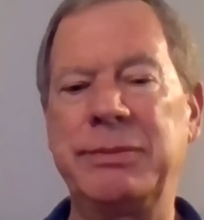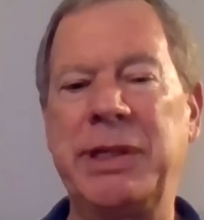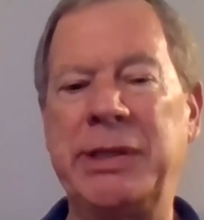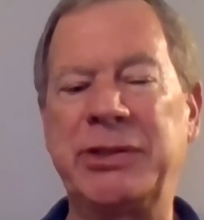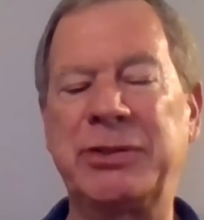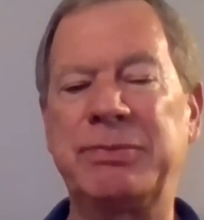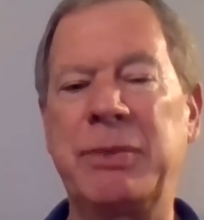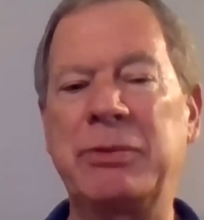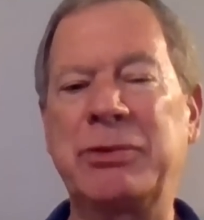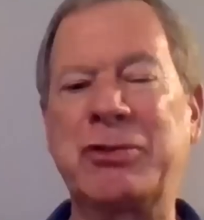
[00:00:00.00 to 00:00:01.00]
his
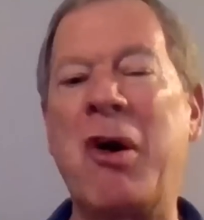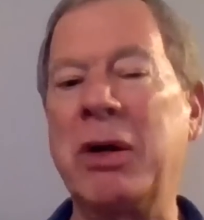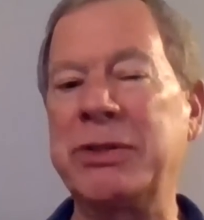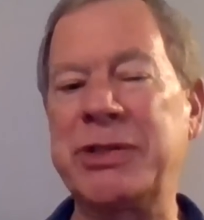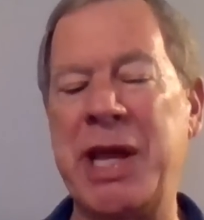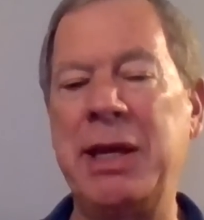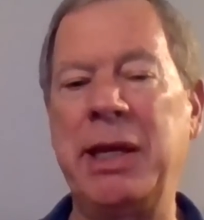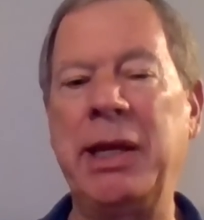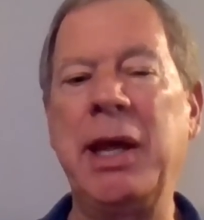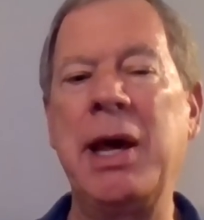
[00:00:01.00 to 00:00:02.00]
strong
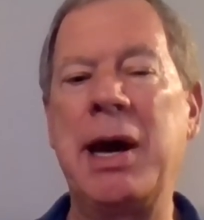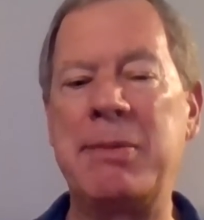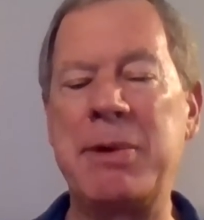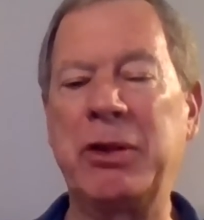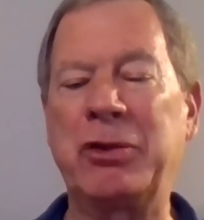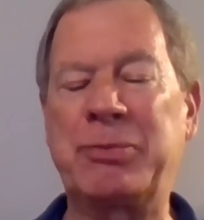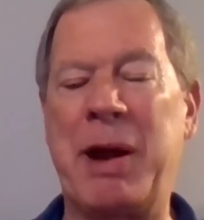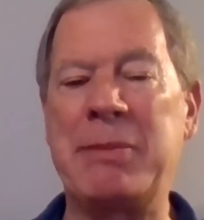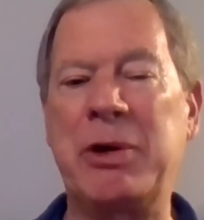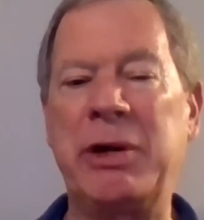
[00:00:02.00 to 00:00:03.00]
standing among those
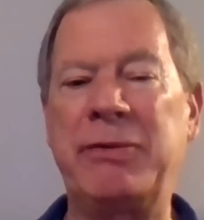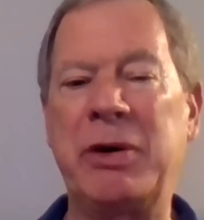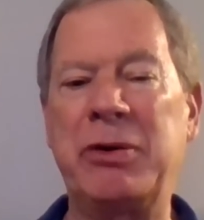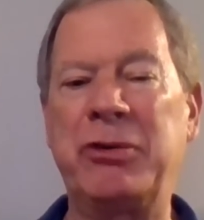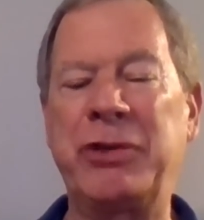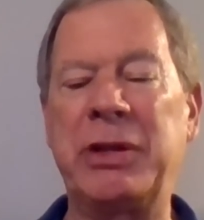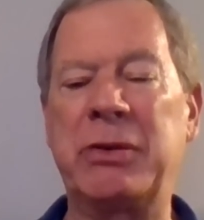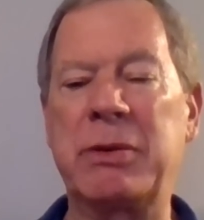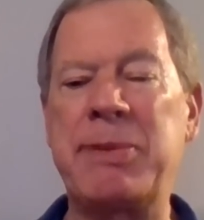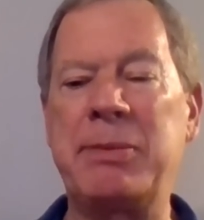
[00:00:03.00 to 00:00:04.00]
primary voters in the
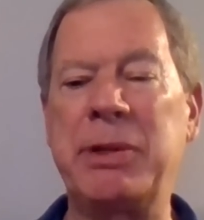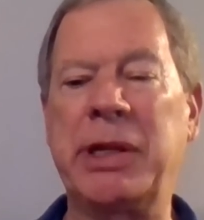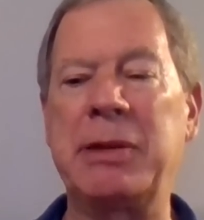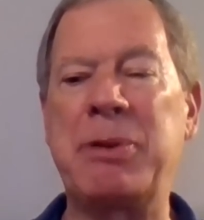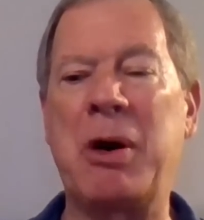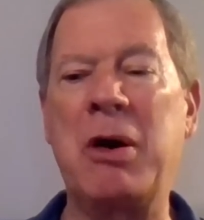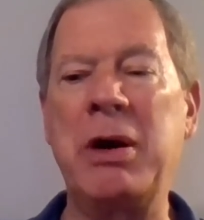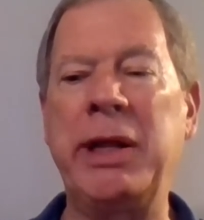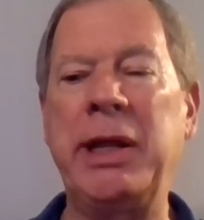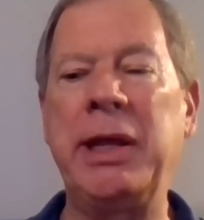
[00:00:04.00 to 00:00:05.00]
Republican
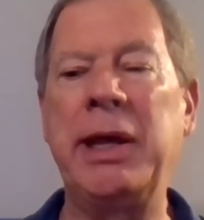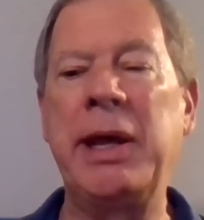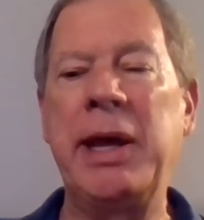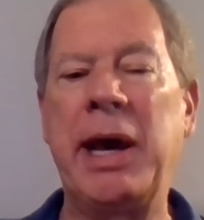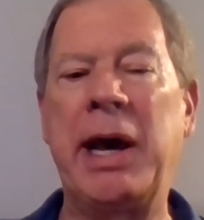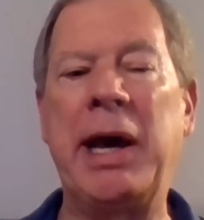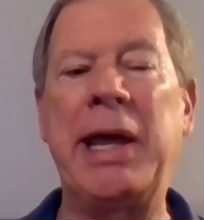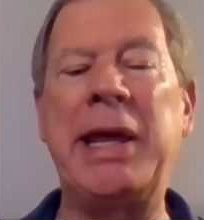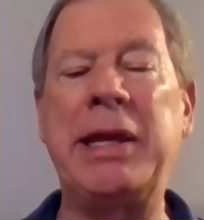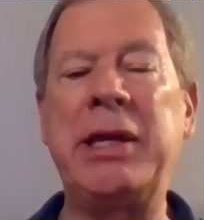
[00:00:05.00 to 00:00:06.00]
Party.
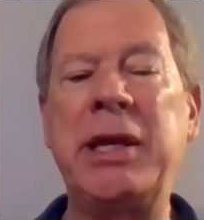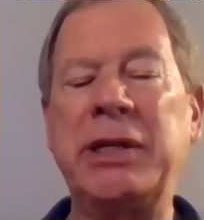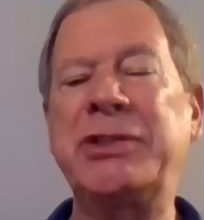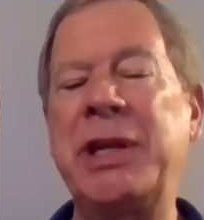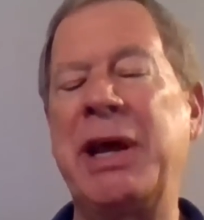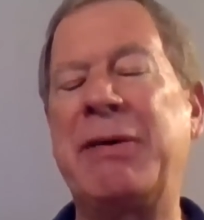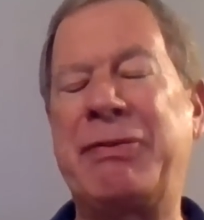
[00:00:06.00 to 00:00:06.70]
It doesn't